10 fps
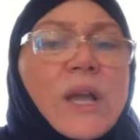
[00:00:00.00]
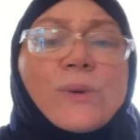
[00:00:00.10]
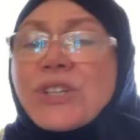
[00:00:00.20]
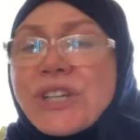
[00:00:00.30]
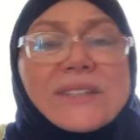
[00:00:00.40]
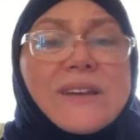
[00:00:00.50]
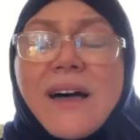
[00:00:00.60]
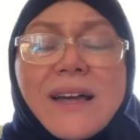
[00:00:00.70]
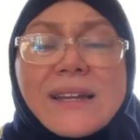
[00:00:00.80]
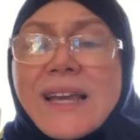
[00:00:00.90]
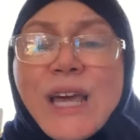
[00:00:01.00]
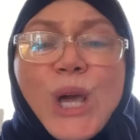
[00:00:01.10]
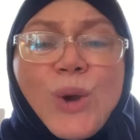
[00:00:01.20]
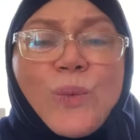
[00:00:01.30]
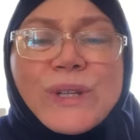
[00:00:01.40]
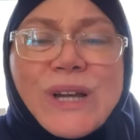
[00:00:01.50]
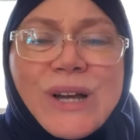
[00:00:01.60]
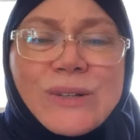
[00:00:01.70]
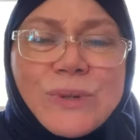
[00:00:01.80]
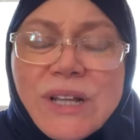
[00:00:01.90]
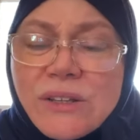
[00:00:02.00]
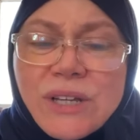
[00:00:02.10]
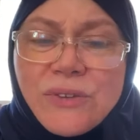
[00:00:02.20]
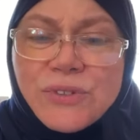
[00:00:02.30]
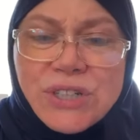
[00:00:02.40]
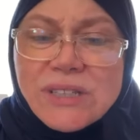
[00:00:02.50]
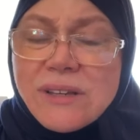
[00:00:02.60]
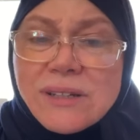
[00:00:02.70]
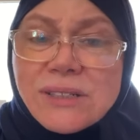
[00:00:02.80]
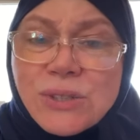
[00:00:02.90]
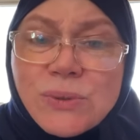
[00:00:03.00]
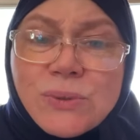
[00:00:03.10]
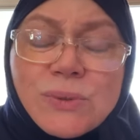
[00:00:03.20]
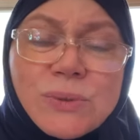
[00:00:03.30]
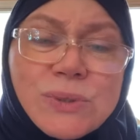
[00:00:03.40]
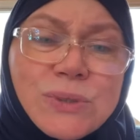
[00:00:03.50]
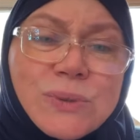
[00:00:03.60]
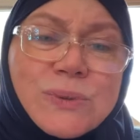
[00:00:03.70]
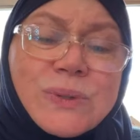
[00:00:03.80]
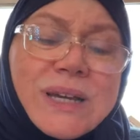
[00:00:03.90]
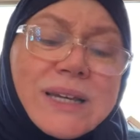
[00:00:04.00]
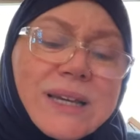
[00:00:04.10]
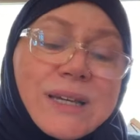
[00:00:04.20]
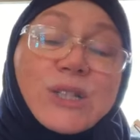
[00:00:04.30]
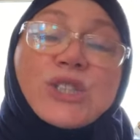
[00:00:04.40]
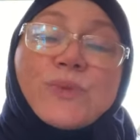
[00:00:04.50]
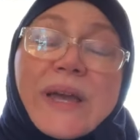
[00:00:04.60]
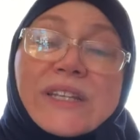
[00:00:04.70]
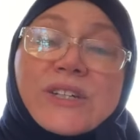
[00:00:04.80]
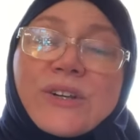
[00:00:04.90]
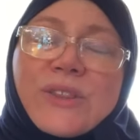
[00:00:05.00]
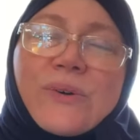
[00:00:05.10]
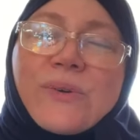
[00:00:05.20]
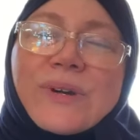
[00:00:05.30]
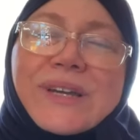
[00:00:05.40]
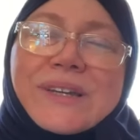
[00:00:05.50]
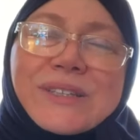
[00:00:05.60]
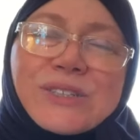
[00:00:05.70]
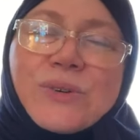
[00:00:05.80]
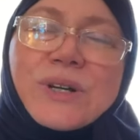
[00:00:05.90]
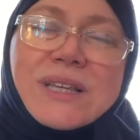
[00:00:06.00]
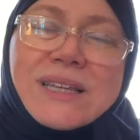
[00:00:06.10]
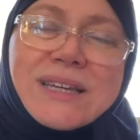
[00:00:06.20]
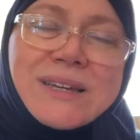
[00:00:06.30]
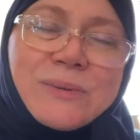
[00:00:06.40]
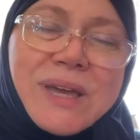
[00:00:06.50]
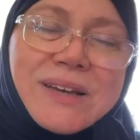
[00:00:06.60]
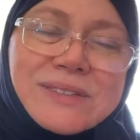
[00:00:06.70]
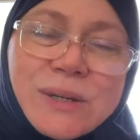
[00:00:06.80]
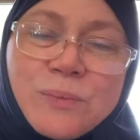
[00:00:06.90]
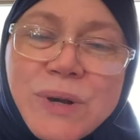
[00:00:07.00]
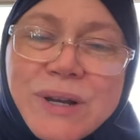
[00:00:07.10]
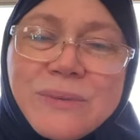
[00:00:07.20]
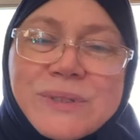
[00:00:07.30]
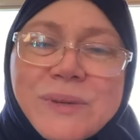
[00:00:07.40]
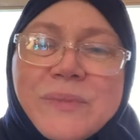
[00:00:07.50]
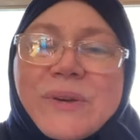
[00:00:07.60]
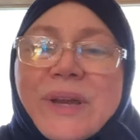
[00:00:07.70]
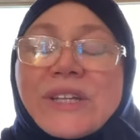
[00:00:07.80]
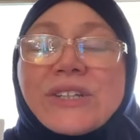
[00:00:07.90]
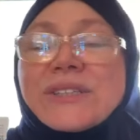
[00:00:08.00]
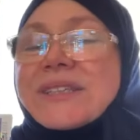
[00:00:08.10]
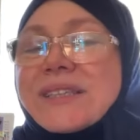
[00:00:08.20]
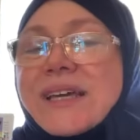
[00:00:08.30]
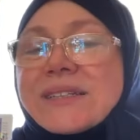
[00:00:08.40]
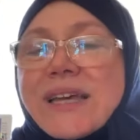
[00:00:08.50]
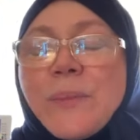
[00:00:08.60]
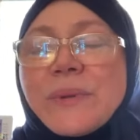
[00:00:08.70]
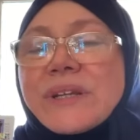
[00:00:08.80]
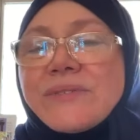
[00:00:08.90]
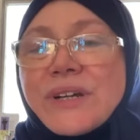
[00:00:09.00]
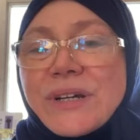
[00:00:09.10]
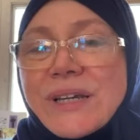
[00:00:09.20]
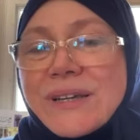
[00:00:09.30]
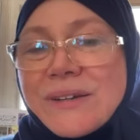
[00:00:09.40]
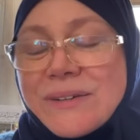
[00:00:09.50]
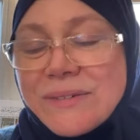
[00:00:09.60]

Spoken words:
Now with shaitan, we're not looking for shaitan to surrender, though historically we have some narrations that has happened in very